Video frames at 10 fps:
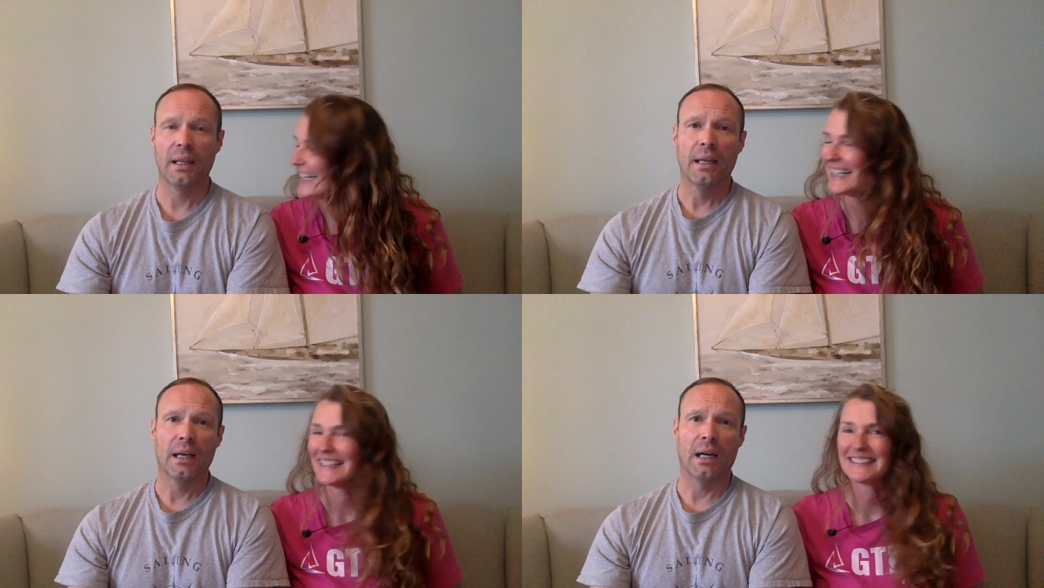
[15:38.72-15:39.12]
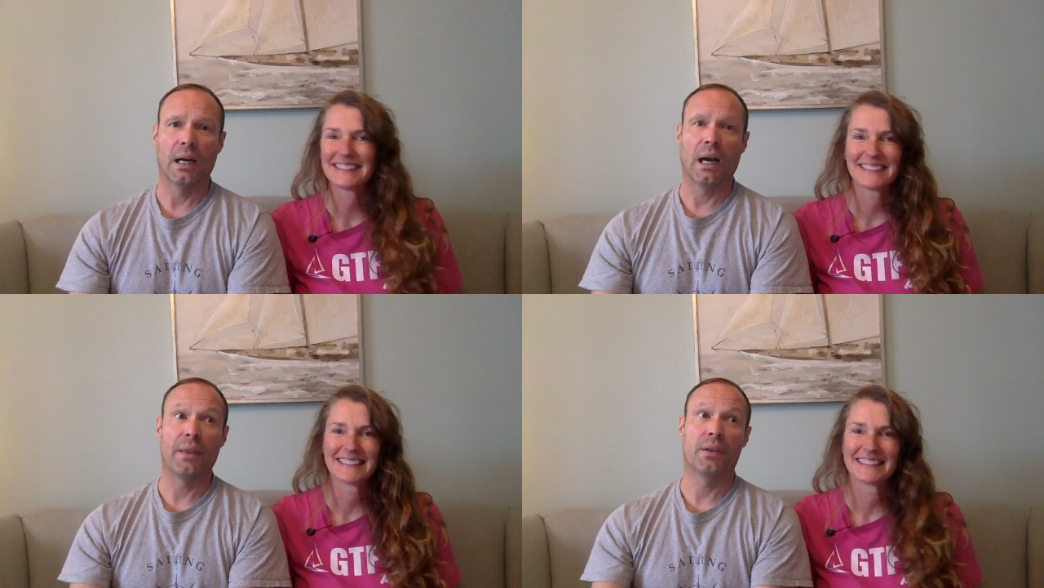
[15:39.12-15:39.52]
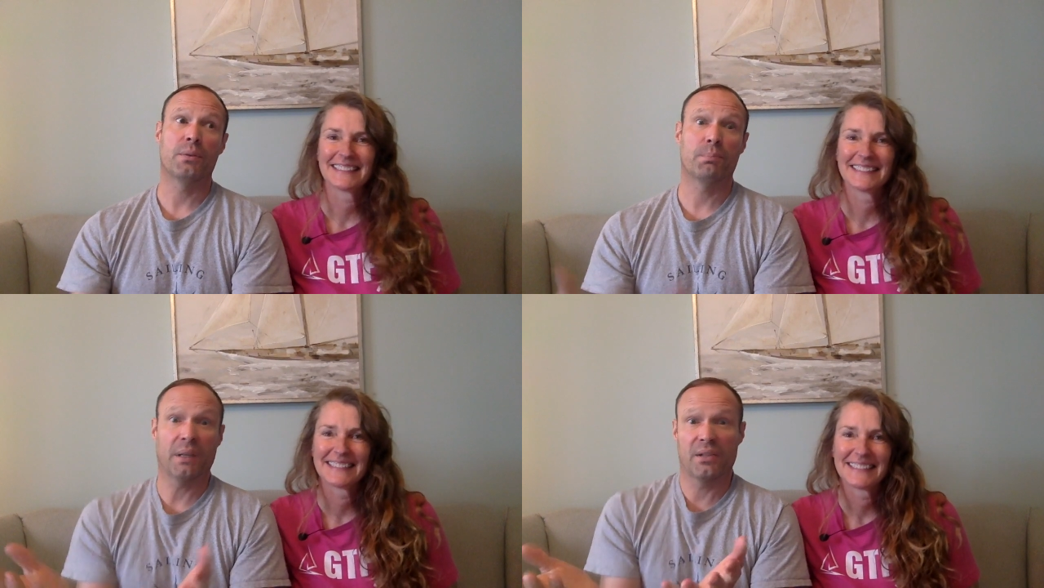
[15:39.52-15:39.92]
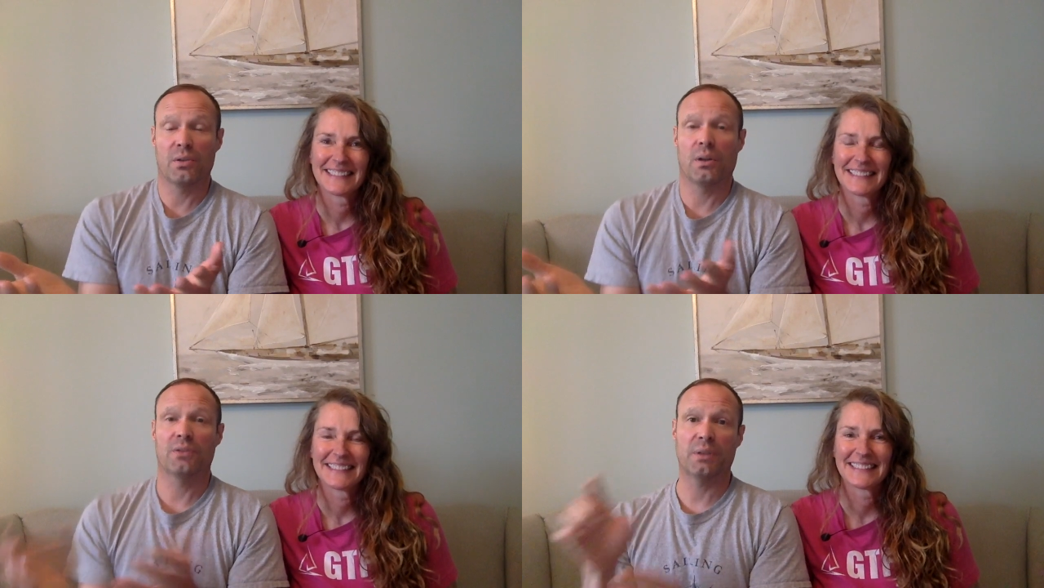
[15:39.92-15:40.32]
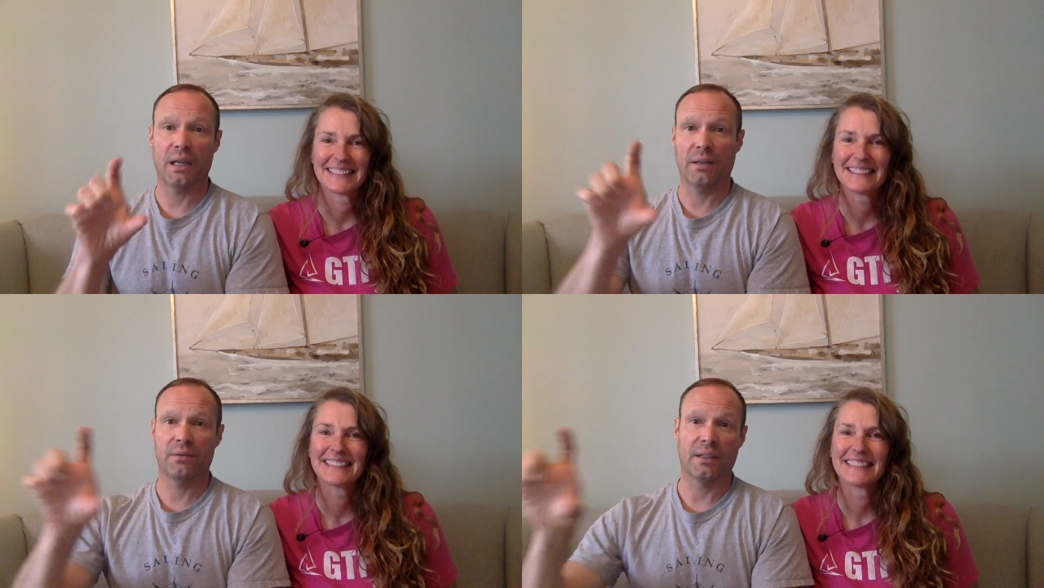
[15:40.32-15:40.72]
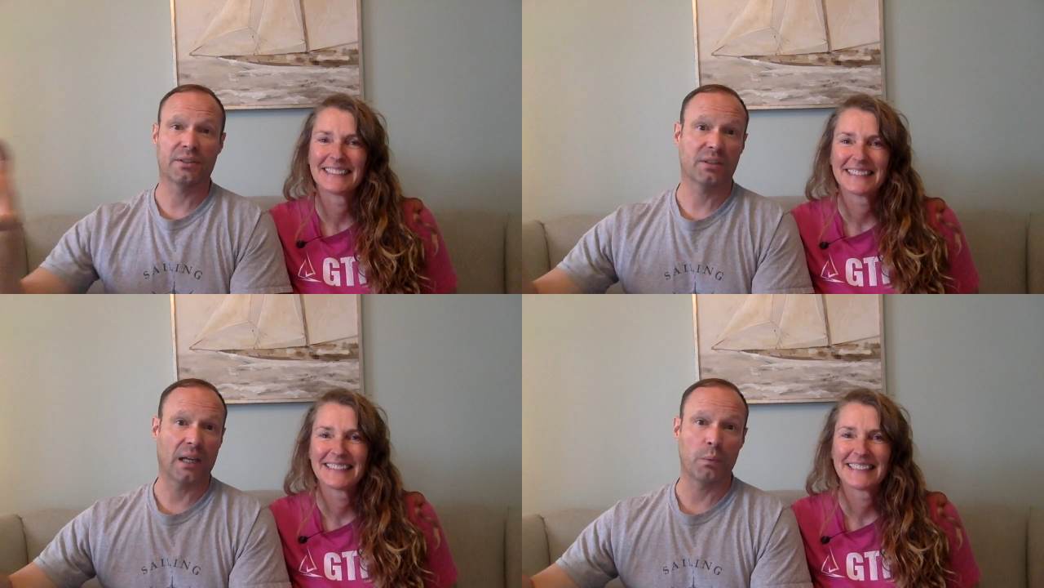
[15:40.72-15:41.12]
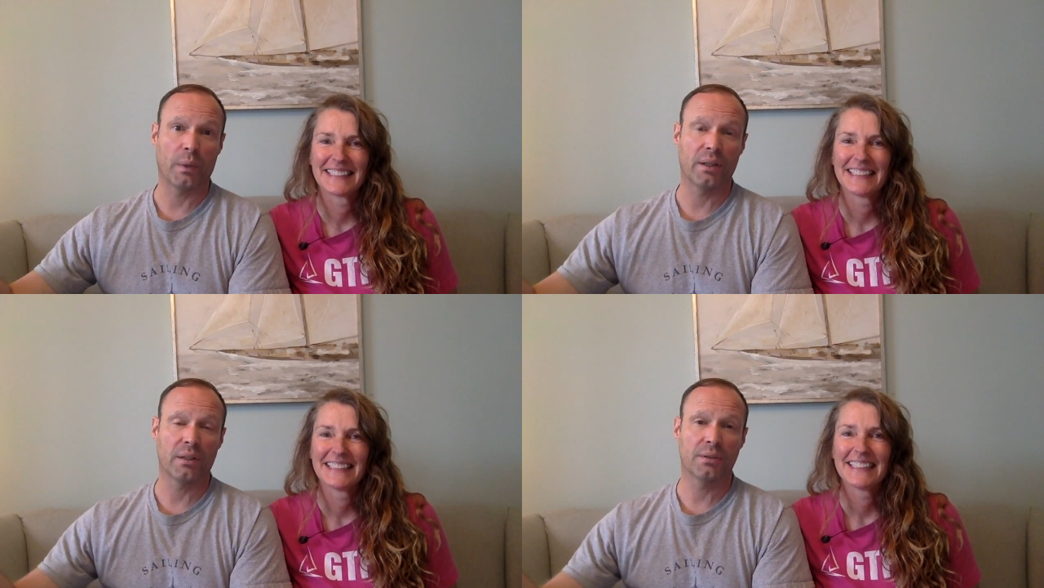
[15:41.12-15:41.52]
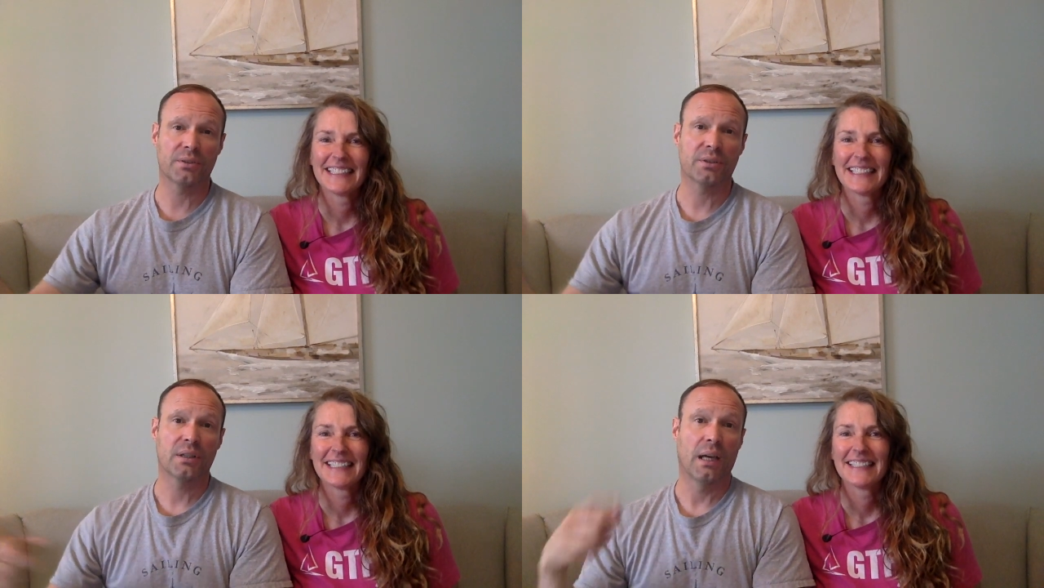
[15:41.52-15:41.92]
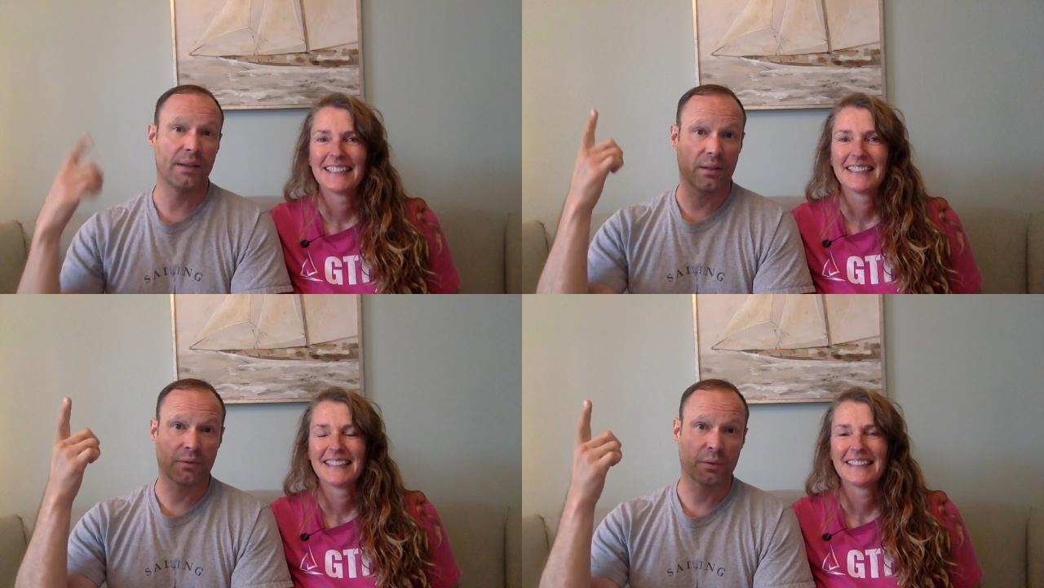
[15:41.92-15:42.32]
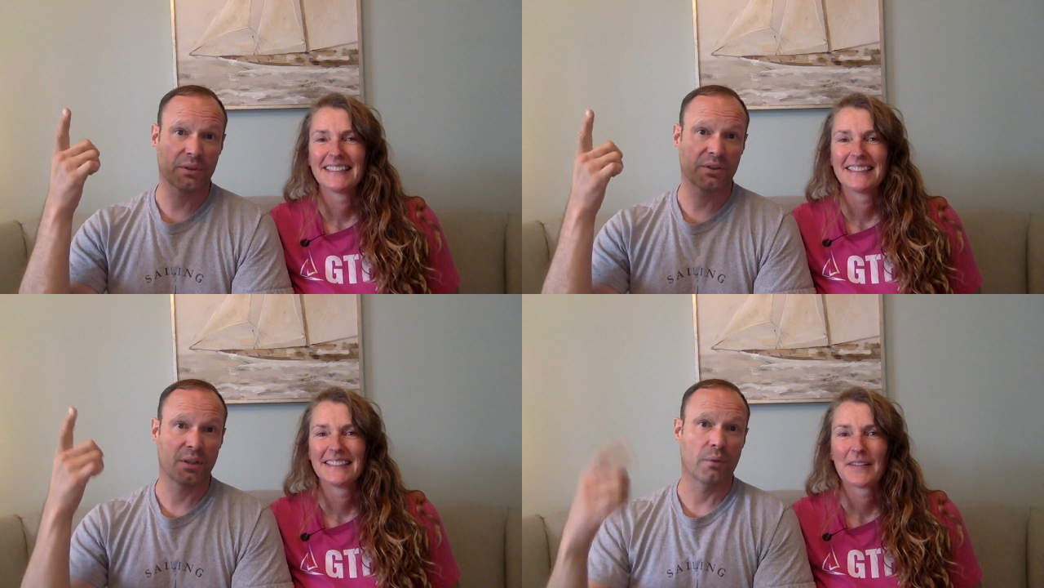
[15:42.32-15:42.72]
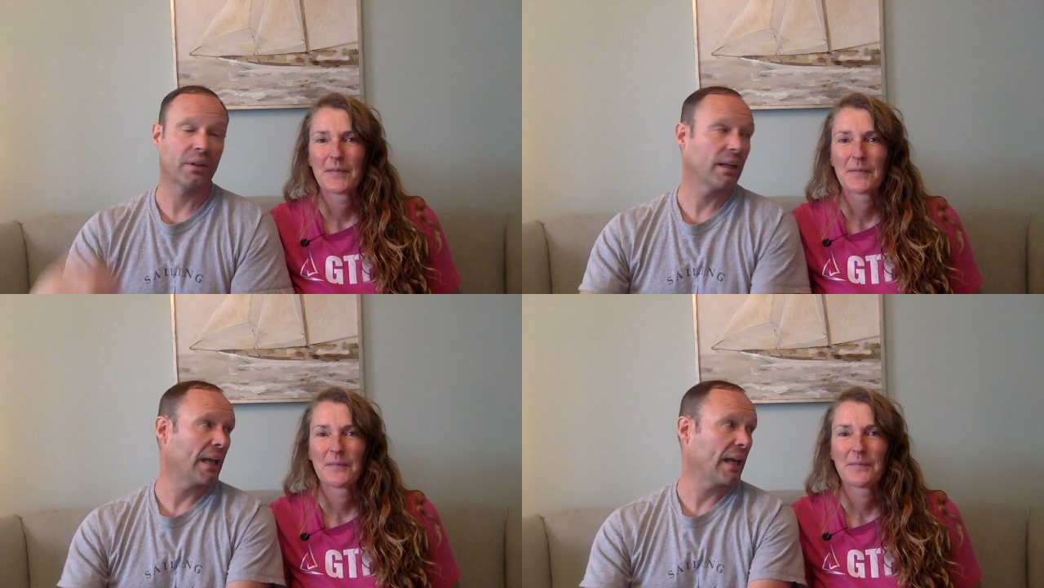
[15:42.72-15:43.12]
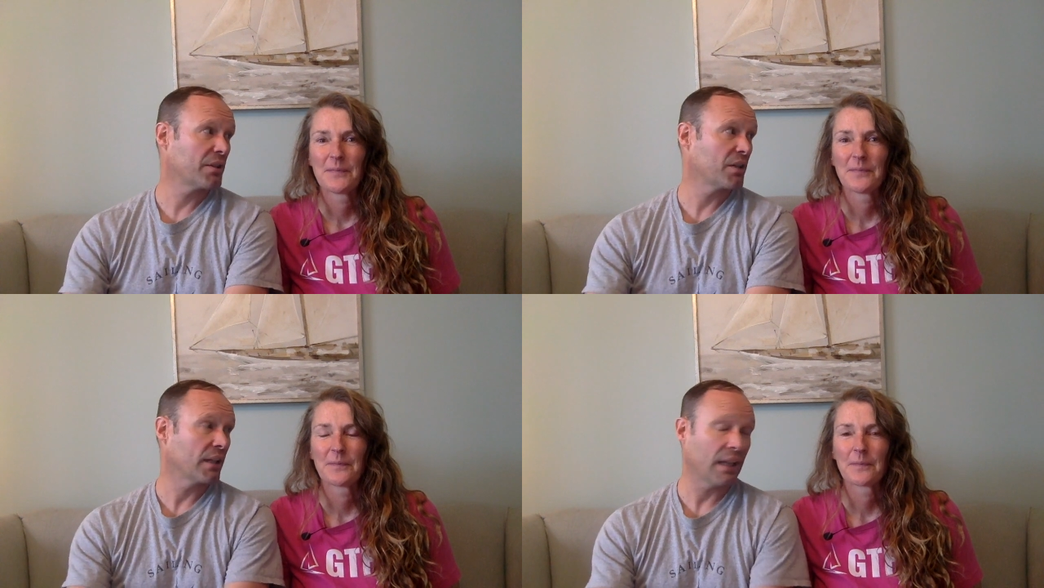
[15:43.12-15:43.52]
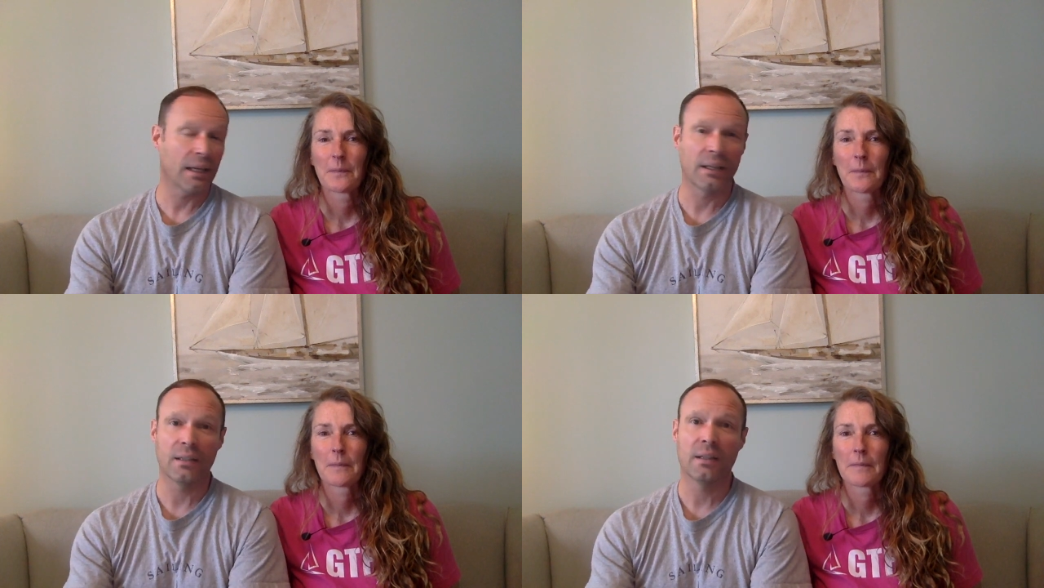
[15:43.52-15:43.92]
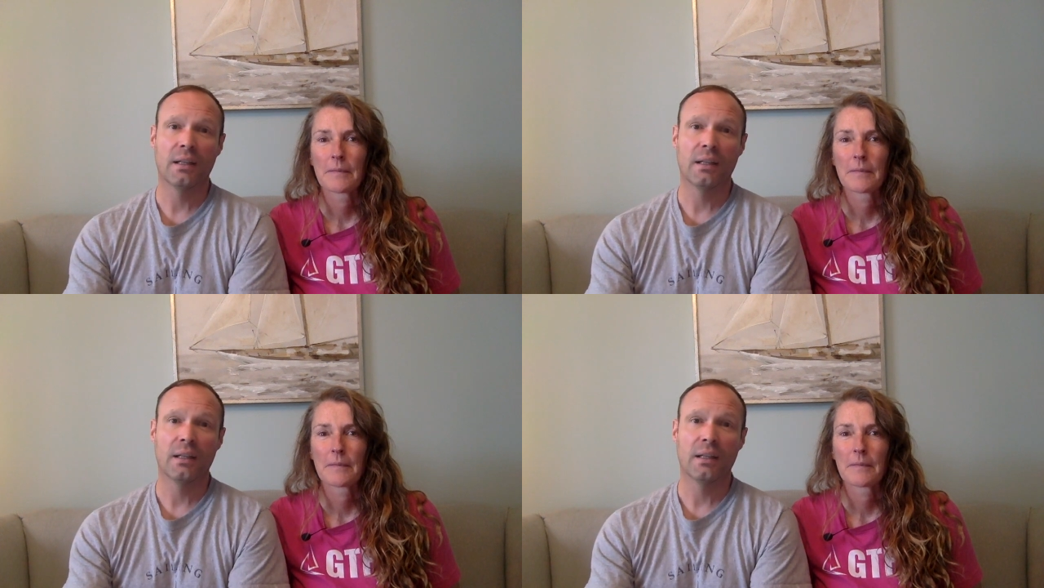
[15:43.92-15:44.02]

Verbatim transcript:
Speaker 1: Yeah. And then, because you also have nice side windows, and then, of course, the overhead hatch again.